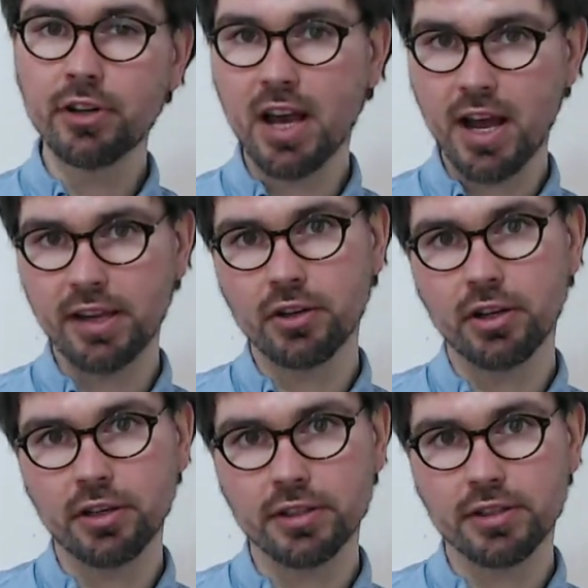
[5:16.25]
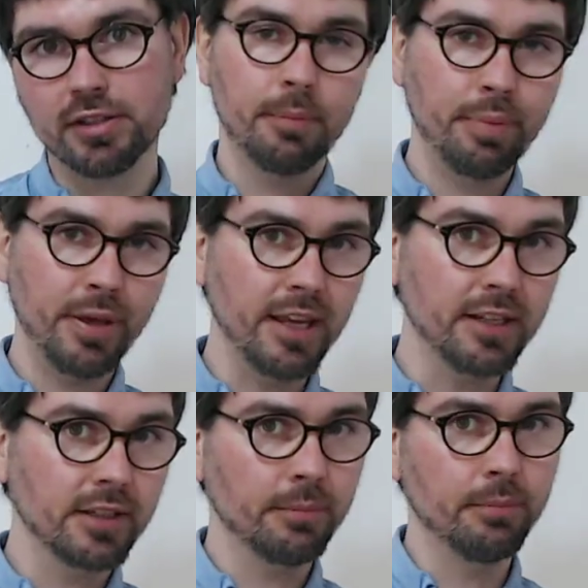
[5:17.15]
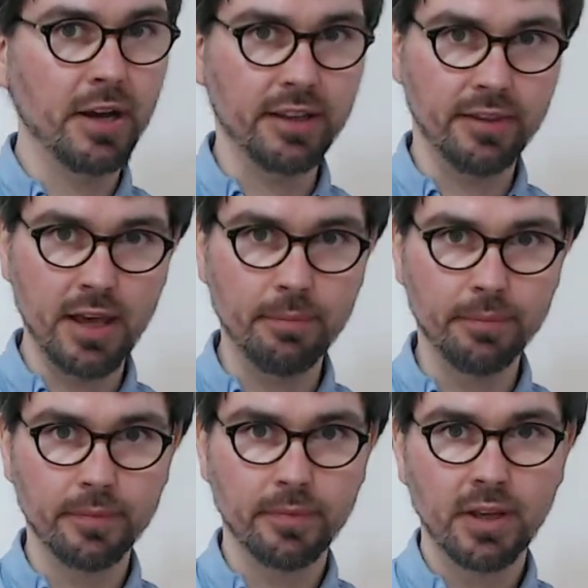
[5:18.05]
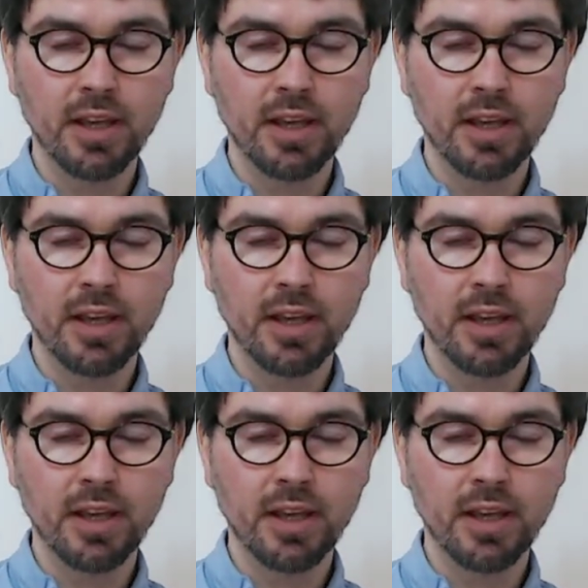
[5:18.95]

high costs paid by them.